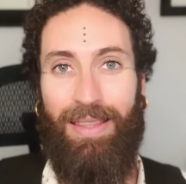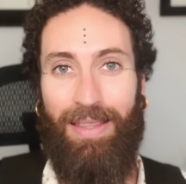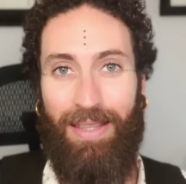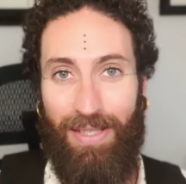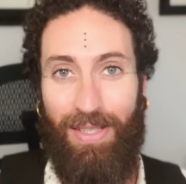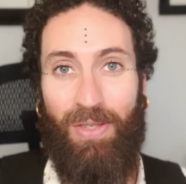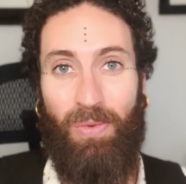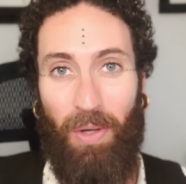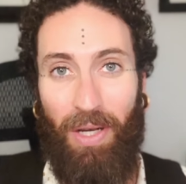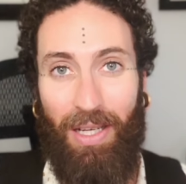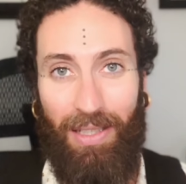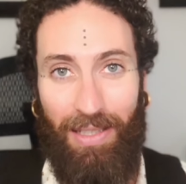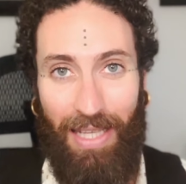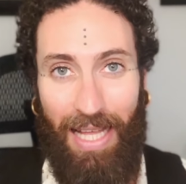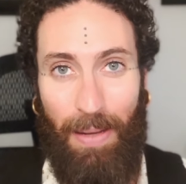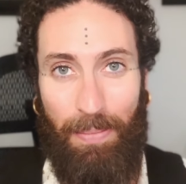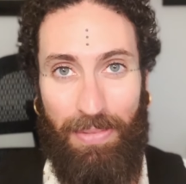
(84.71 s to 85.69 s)
This is what
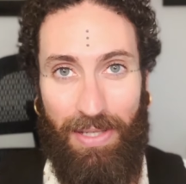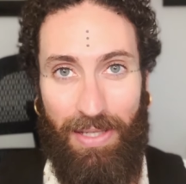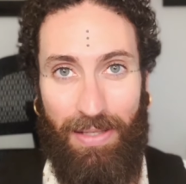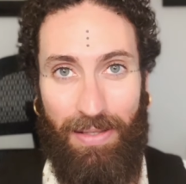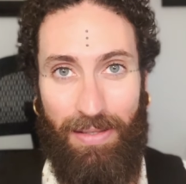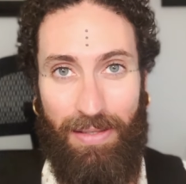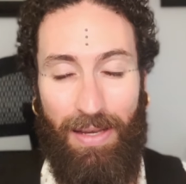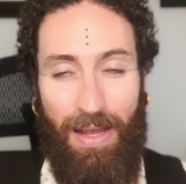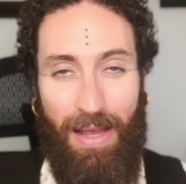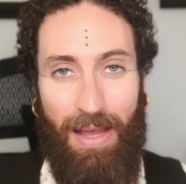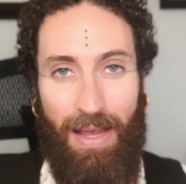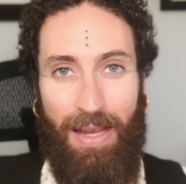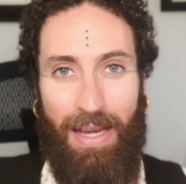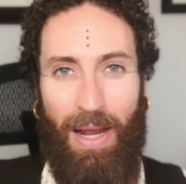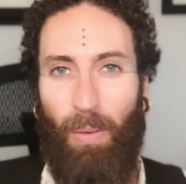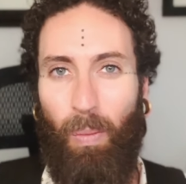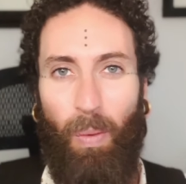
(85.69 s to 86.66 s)
collapses.
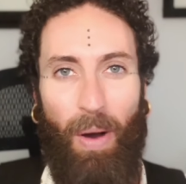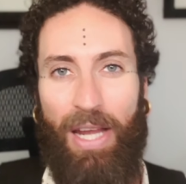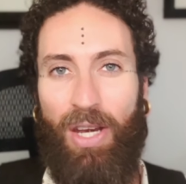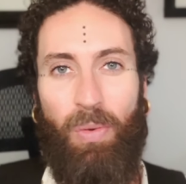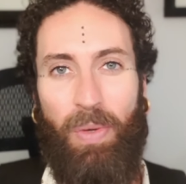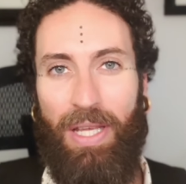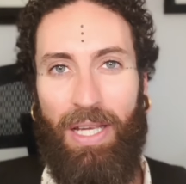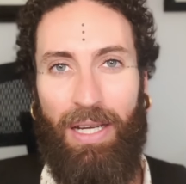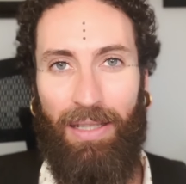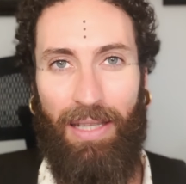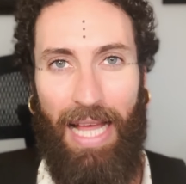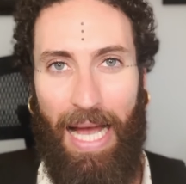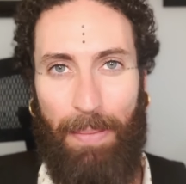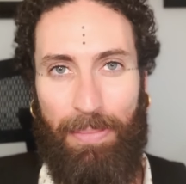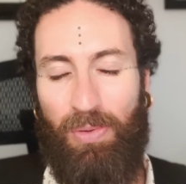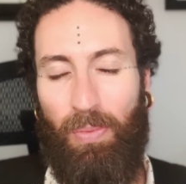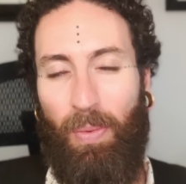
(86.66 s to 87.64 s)
Now, why do we
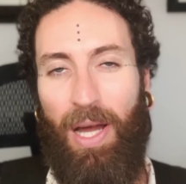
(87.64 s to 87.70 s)
collapse?